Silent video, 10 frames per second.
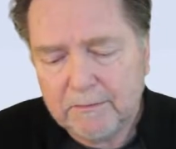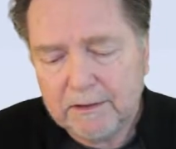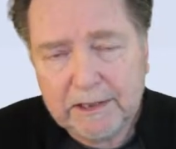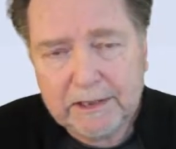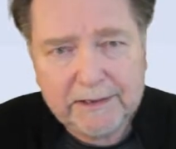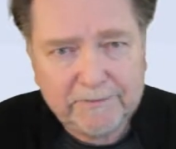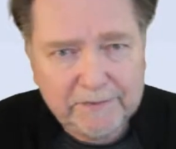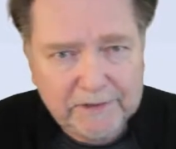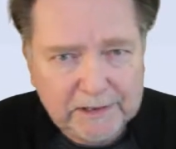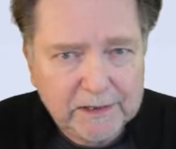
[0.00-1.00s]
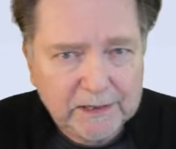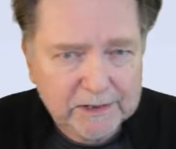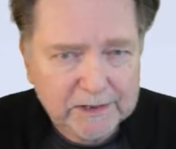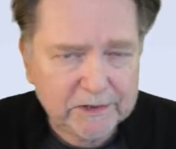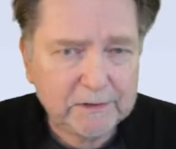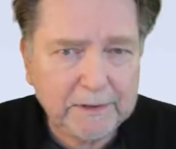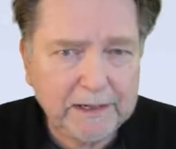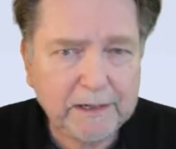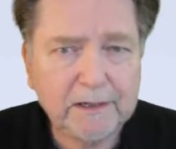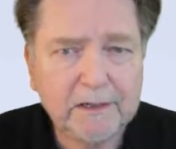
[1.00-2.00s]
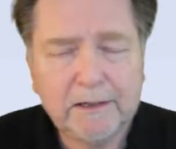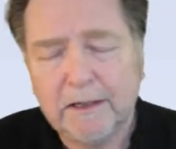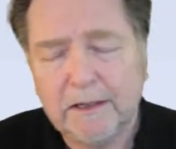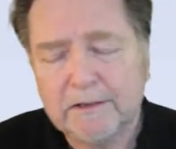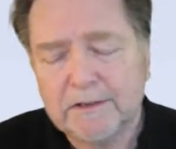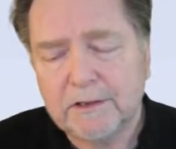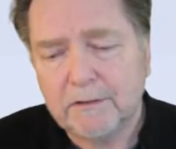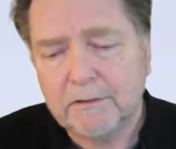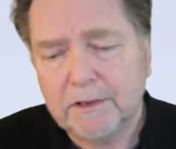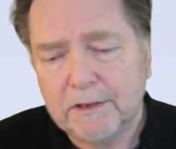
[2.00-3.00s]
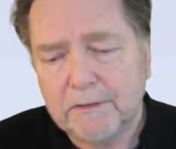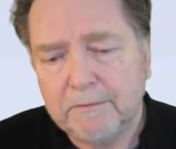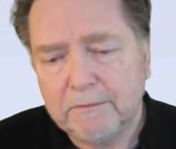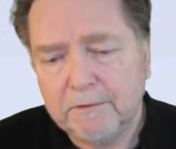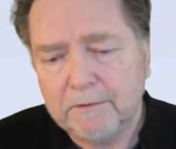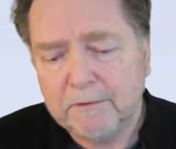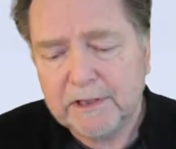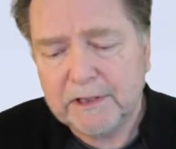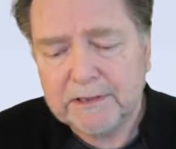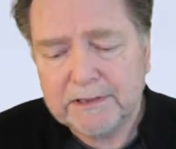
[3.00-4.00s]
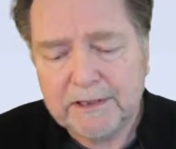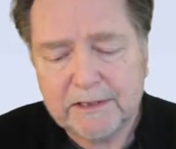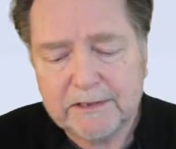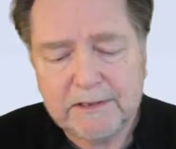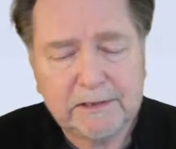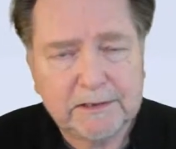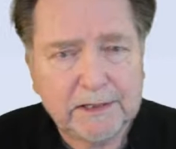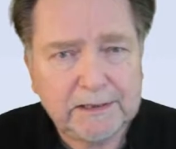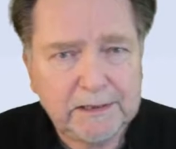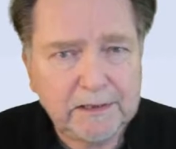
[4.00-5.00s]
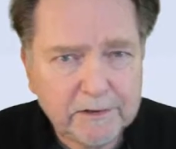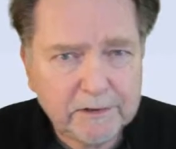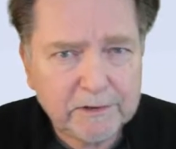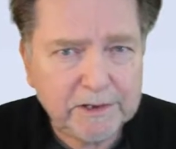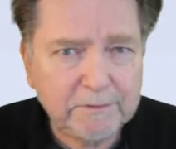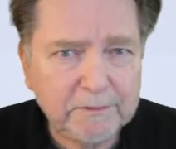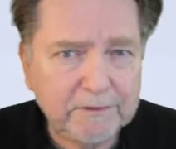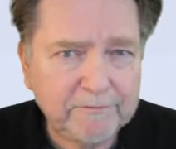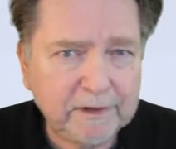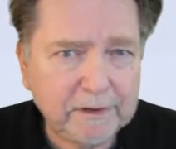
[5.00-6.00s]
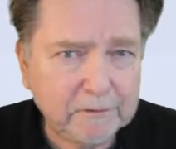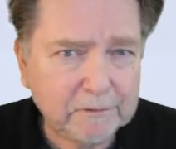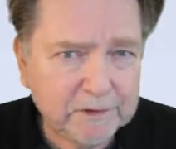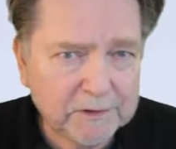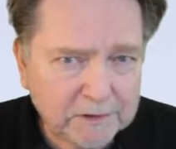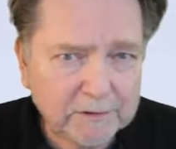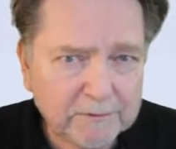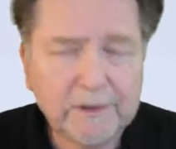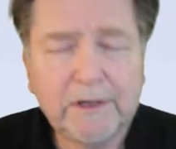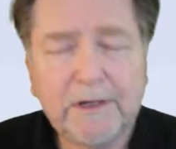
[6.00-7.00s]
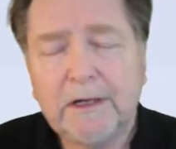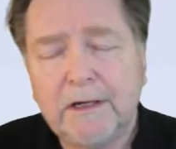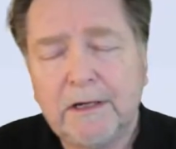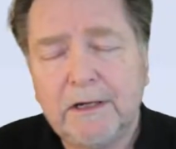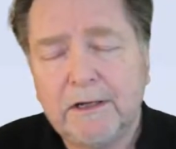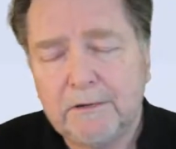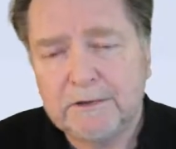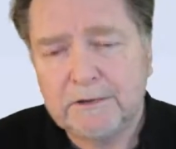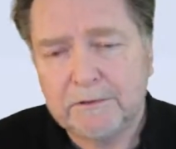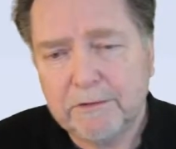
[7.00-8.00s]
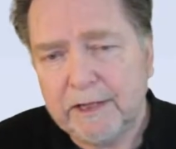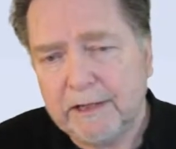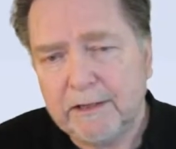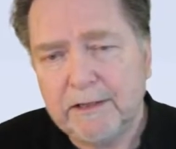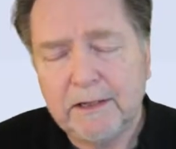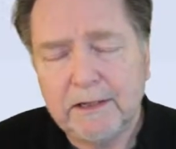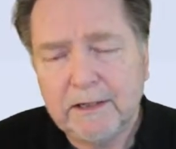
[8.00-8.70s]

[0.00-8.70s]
Billy, he defeated the national bank, and so we really didn't see this until 1913 when the Federal Reserve was created.